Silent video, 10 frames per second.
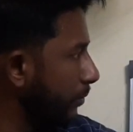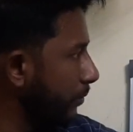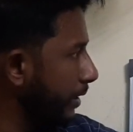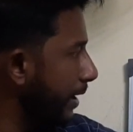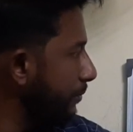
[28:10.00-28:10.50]

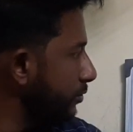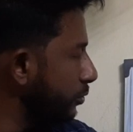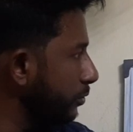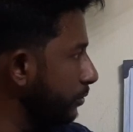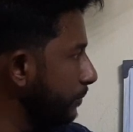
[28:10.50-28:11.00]
we have
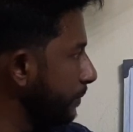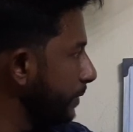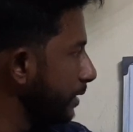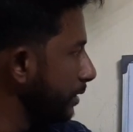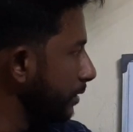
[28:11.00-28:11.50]
to
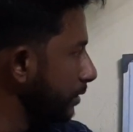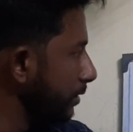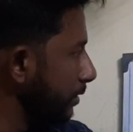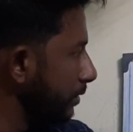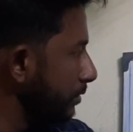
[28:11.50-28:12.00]

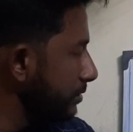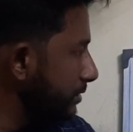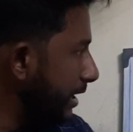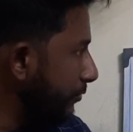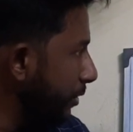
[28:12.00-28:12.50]

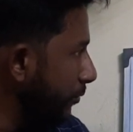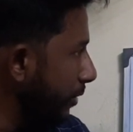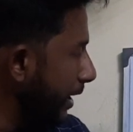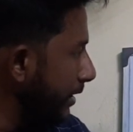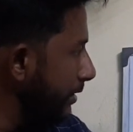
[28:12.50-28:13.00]
start from
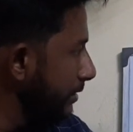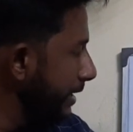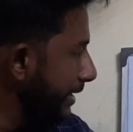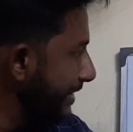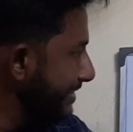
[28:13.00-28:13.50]
y,
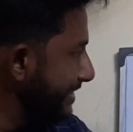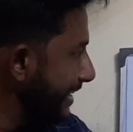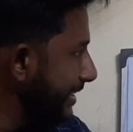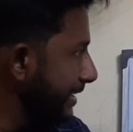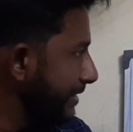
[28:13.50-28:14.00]
then
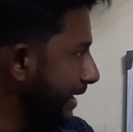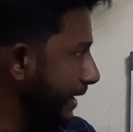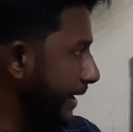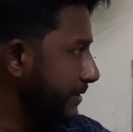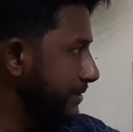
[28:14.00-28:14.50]
z, then
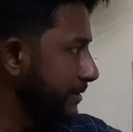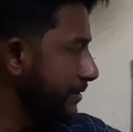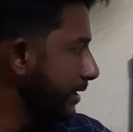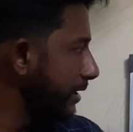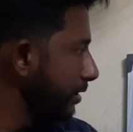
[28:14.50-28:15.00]
x,
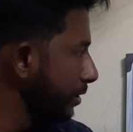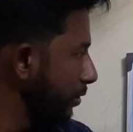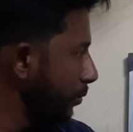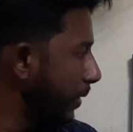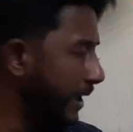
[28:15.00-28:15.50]
right?
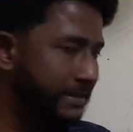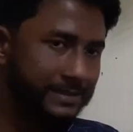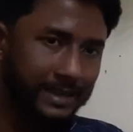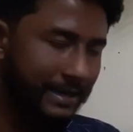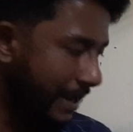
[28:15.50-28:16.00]
Y
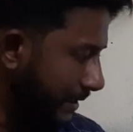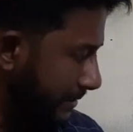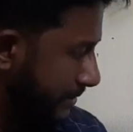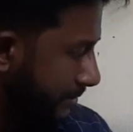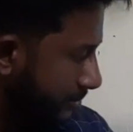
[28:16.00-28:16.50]
z x.
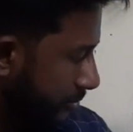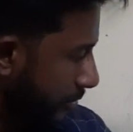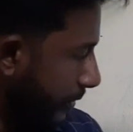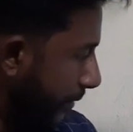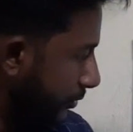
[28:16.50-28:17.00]
So
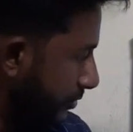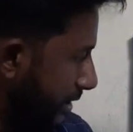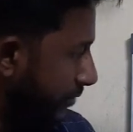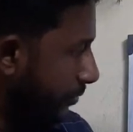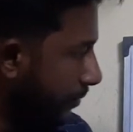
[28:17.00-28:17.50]
we have to
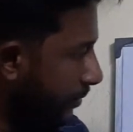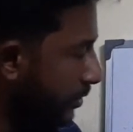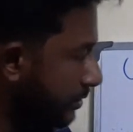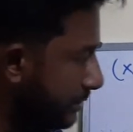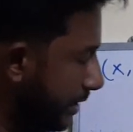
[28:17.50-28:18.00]
start from
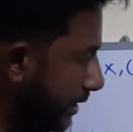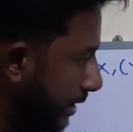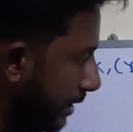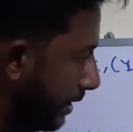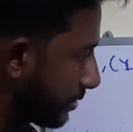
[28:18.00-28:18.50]
z
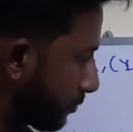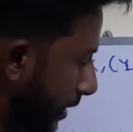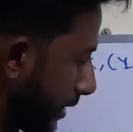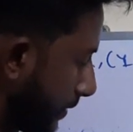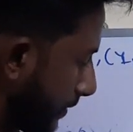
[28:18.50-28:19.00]
x y,